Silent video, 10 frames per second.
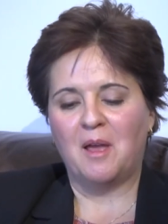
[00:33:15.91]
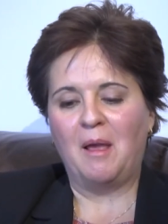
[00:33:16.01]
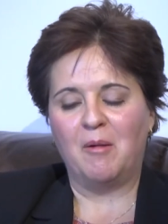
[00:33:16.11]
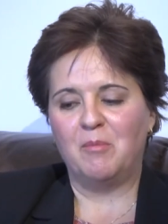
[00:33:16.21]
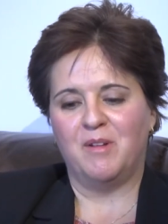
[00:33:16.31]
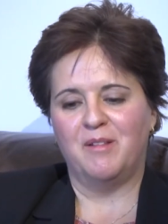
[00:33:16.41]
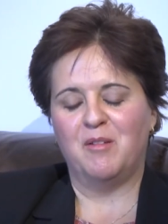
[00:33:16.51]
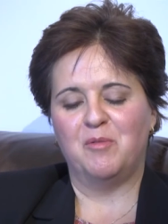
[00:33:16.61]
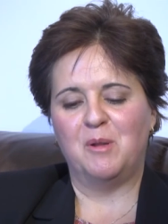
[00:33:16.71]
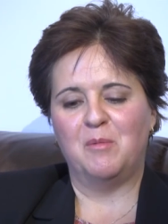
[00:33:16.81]
I
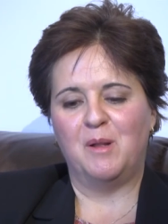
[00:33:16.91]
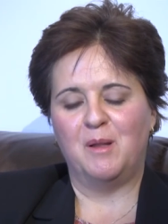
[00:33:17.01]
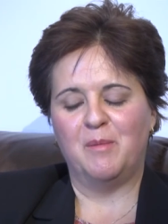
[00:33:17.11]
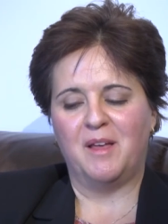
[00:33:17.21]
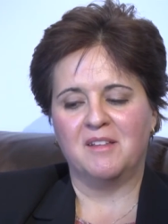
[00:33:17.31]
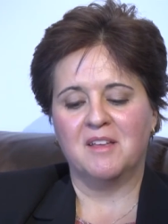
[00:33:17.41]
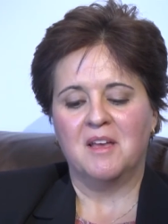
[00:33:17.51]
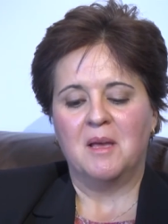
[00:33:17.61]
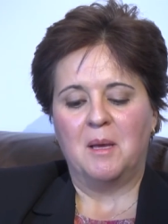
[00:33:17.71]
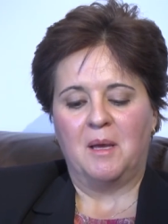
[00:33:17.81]
definitely believe that.
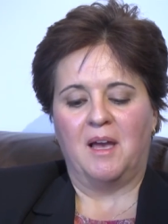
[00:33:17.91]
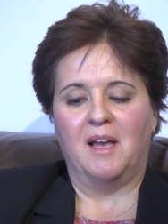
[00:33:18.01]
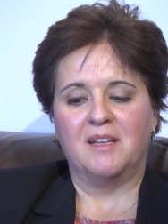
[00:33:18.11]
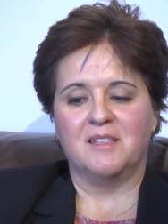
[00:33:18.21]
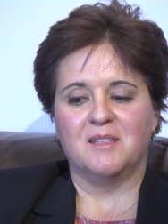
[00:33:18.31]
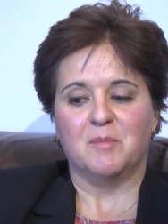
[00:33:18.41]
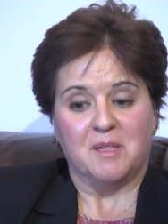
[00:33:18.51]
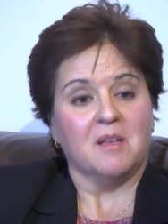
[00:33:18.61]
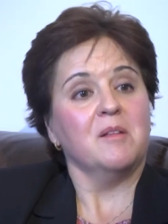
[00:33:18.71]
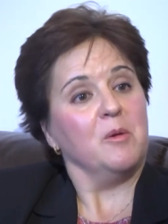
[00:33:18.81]
But
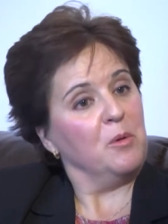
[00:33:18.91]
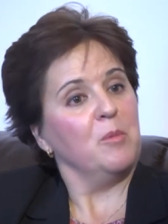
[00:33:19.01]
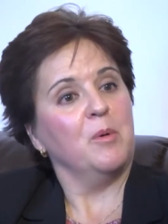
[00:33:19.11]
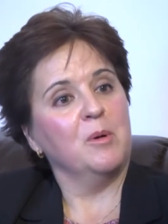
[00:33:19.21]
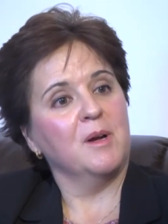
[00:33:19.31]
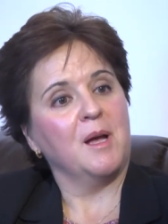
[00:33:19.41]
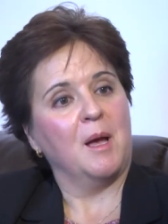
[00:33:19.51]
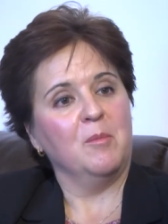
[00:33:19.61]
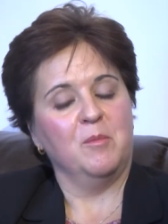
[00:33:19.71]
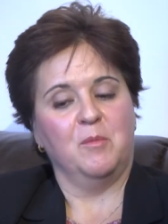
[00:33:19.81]
then the Eurobond
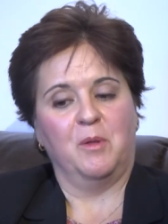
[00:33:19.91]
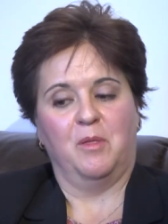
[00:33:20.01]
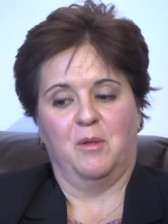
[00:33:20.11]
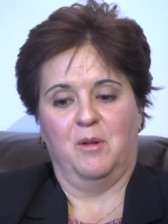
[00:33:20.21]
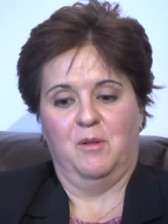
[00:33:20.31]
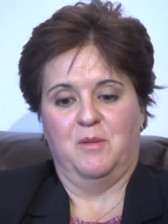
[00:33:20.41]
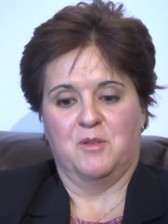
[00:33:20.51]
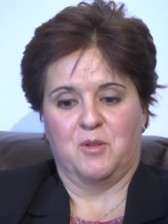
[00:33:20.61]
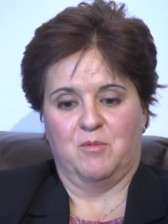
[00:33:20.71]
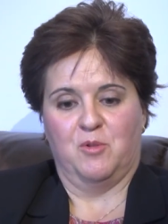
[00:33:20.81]
come with all of
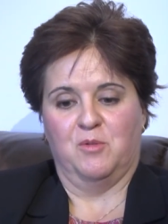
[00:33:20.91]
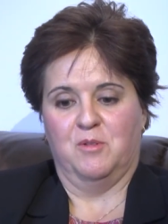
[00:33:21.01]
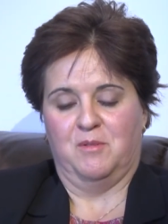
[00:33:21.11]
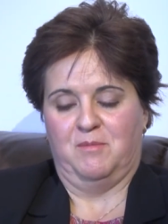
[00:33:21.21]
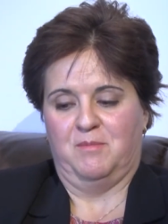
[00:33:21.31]
these goods.